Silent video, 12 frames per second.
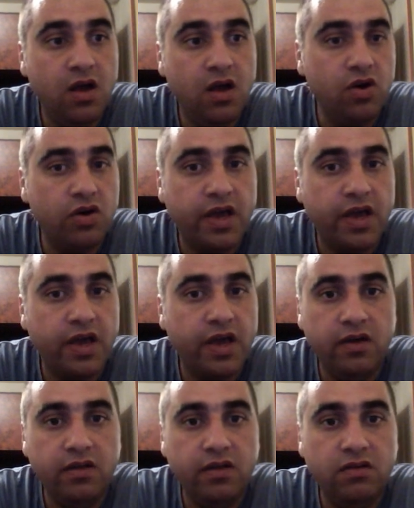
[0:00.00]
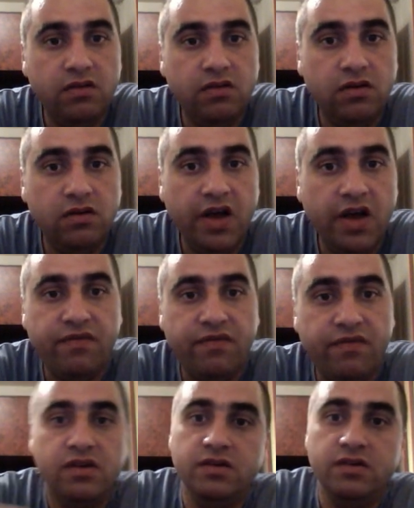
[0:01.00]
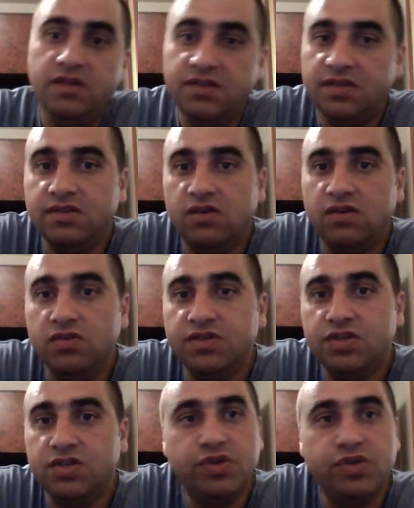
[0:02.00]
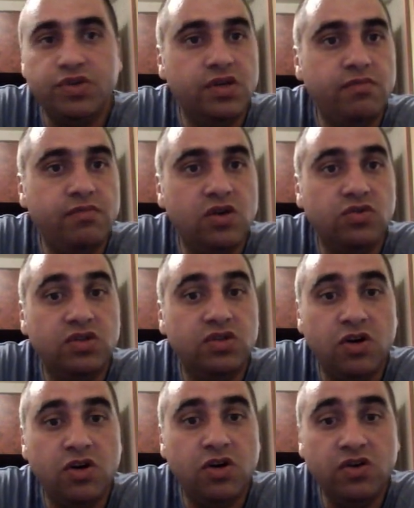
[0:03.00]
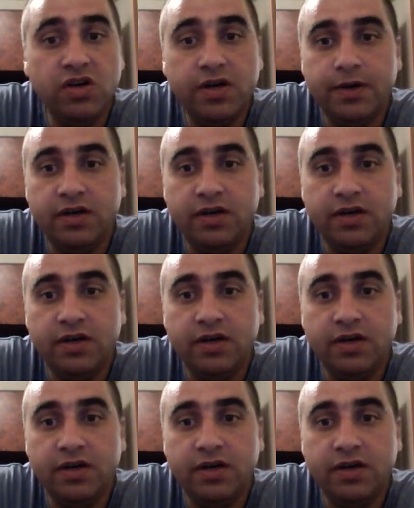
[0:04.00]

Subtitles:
Okay, and I think this is the whole situation about BONK.